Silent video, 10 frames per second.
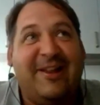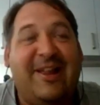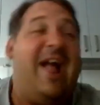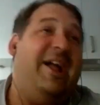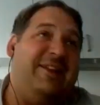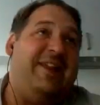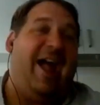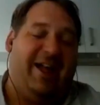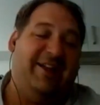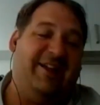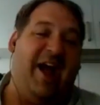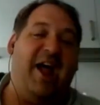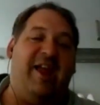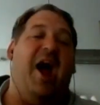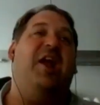Yeah.
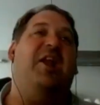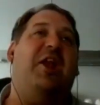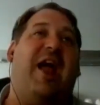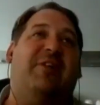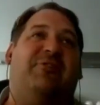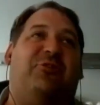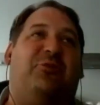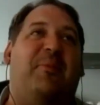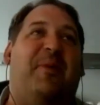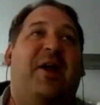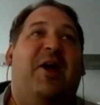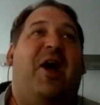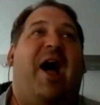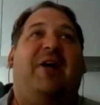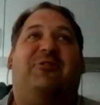I learned how to swim
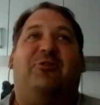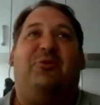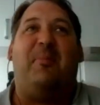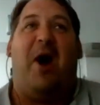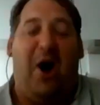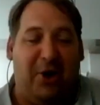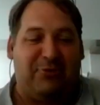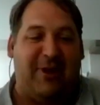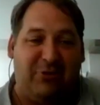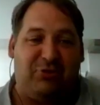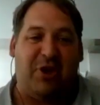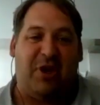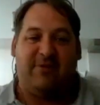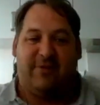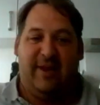a hard round
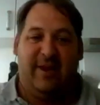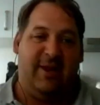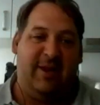Jersey,